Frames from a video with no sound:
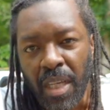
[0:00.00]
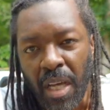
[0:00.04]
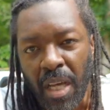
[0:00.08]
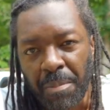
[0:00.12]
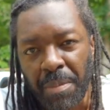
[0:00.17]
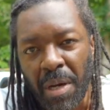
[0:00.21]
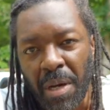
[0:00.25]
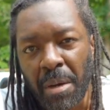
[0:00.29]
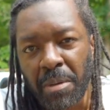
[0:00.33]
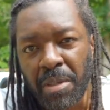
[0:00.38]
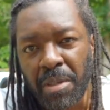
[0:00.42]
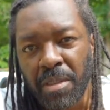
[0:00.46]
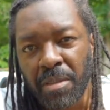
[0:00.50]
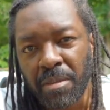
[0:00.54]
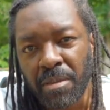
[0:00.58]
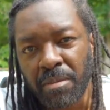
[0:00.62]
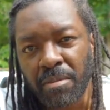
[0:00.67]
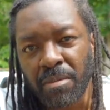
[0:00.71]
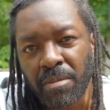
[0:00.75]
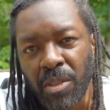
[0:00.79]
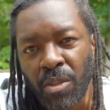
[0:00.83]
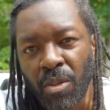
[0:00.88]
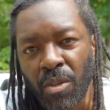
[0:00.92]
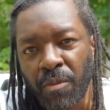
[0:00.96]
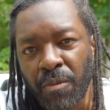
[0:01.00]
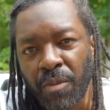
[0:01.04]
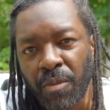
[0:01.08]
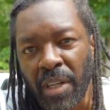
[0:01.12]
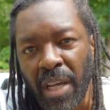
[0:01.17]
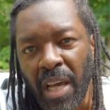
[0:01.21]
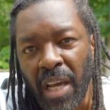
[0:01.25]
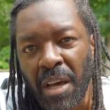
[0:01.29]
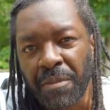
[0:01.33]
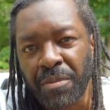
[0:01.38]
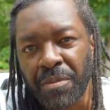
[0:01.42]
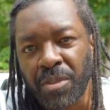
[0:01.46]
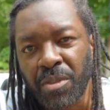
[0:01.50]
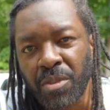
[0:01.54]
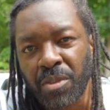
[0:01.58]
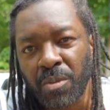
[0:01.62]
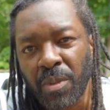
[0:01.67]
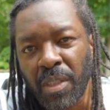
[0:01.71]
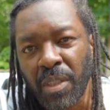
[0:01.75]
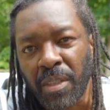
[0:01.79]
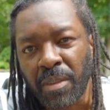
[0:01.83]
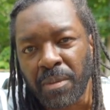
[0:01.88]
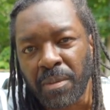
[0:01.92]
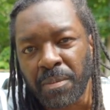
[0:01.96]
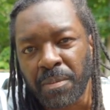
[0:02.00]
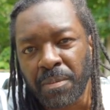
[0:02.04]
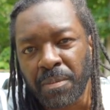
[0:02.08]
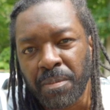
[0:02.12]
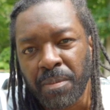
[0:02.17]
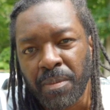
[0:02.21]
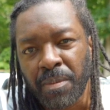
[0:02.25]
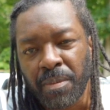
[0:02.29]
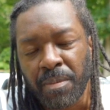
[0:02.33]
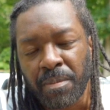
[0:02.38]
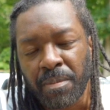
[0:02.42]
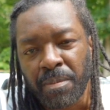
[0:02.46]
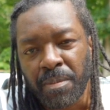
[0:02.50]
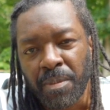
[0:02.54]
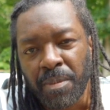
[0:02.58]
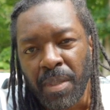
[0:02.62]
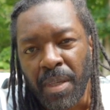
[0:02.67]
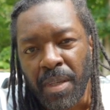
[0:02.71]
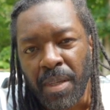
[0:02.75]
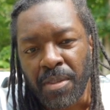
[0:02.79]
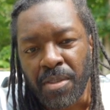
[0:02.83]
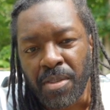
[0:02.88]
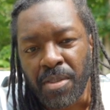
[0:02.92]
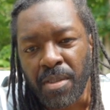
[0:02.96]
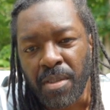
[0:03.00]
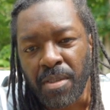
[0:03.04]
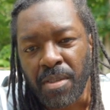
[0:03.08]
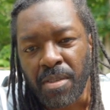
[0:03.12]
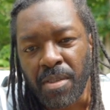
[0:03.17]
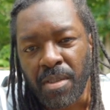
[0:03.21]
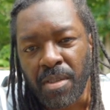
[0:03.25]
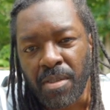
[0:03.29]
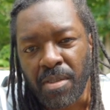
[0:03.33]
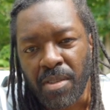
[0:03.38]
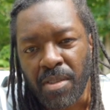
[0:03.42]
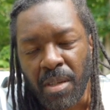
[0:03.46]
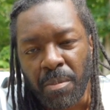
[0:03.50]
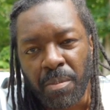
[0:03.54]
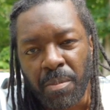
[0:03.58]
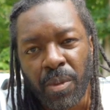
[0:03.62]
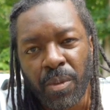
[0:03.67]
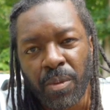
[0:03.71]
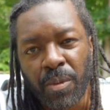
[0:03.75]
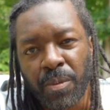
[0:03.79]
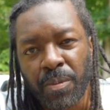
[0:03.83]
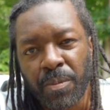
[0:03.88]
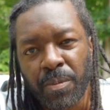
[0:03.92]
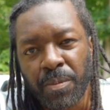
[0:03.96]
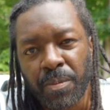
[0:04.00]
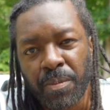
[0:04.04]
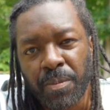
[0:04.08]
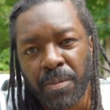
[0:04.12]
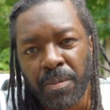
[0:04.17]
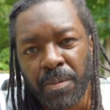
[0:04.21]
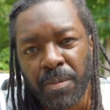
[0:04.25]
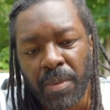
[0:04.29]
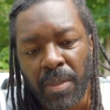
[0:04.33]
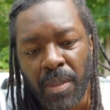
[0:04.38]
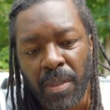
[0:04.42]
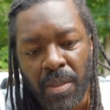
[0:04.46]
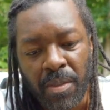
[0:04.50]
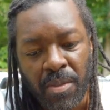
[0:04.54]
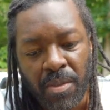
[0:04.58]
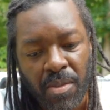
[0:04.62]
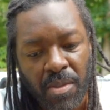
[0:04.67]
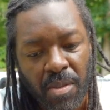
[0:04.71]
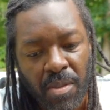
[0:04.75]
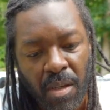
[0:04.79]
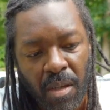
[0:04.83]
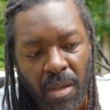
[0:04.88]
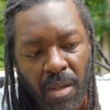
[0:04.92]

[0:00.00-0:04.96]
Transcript: probably go for the Africa Twin. It's simpler. It's